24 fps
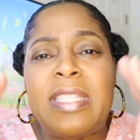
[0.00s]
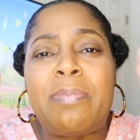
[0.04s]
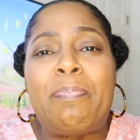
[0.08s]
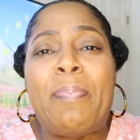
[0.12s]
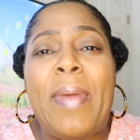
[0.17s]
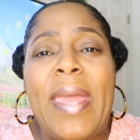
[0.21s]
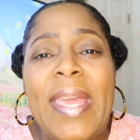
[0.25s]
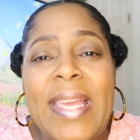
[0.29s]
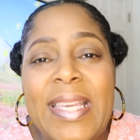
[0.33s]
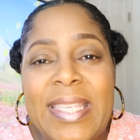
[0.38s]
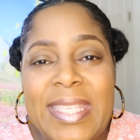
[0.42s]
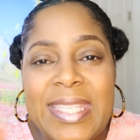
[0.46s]

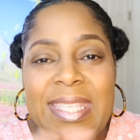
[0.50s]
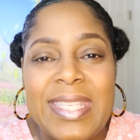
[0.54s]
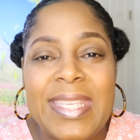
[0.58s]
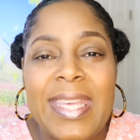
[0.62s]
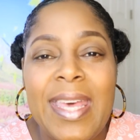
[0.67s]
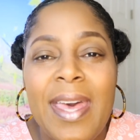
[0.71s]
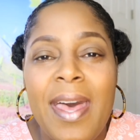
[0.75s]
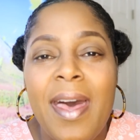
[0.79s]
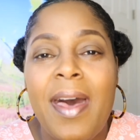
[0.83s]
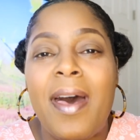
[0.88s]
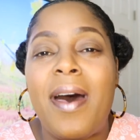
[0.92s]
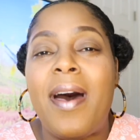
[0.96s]
space
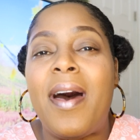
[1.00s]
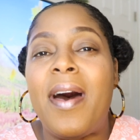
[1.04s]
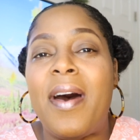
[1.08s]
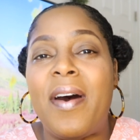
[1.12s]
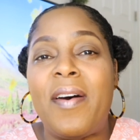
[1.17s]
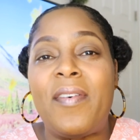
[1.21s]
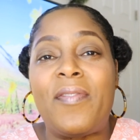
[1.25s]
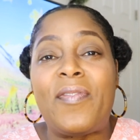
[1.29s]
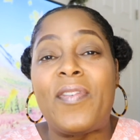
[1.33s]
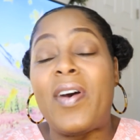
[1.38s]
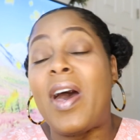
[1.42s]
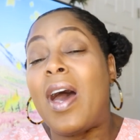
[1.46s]

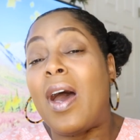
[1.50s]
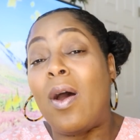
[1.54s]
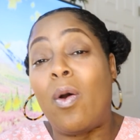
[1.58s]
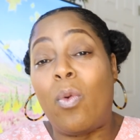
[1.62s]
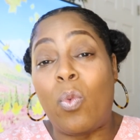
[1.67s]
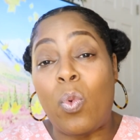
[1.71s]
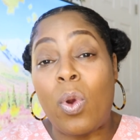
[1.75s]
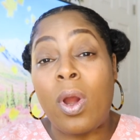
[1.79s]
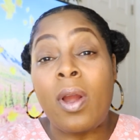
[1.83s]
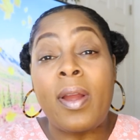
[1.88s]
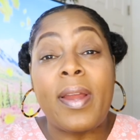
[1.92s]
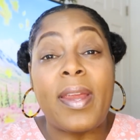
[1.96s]
of
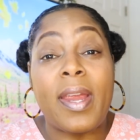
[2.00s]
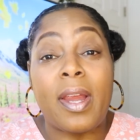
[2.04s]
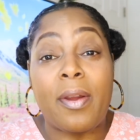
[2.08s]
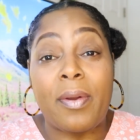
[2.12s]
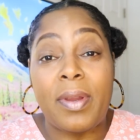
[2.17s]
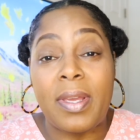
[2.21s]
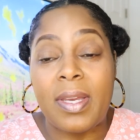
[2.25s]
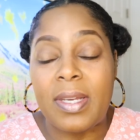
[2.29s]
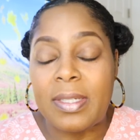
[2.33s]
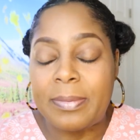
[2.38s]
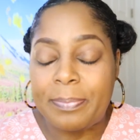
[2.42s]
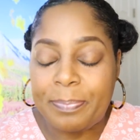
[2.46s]
work
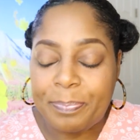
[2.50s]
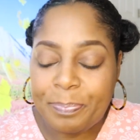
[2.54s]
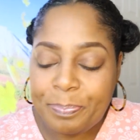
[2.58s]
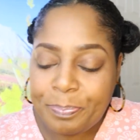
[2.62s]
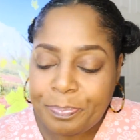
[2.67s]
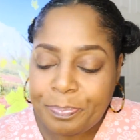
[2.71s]
area.